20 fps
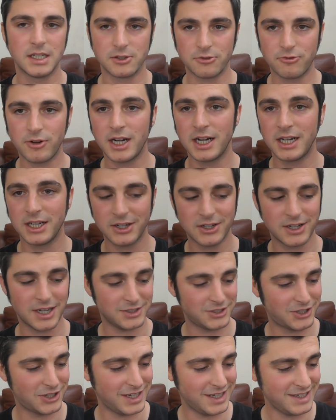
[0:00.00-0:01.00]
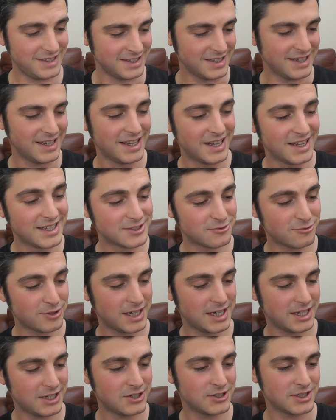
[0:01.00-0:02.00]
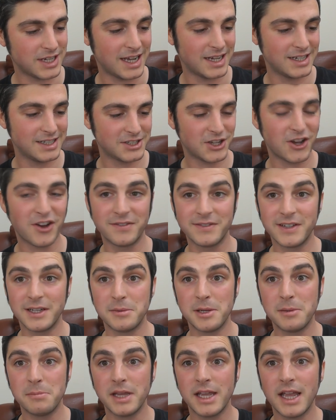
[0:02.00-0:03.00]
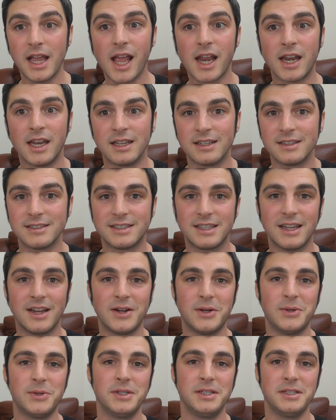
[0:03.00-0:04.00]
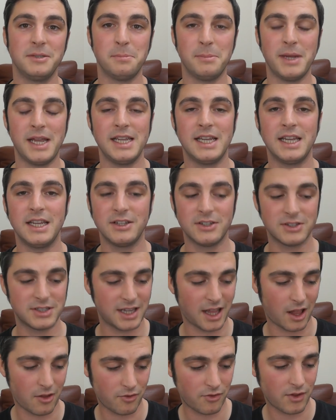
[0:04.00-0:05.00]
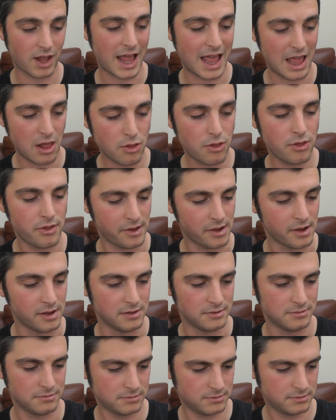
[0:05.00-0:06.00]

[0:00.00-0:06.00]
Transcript: It's really good, actually. It's really good, and it's got a vitamin B in. So you're making yourself healthier,